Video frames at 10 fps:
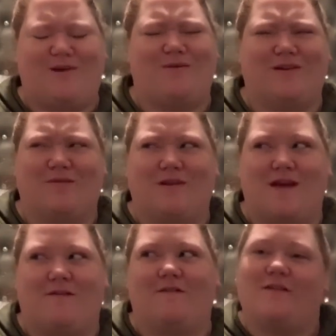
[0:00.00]
one, get one
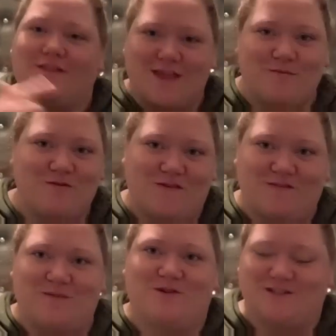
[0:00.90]
half off. They were
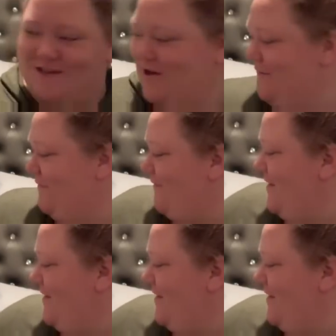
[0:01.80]
50% off.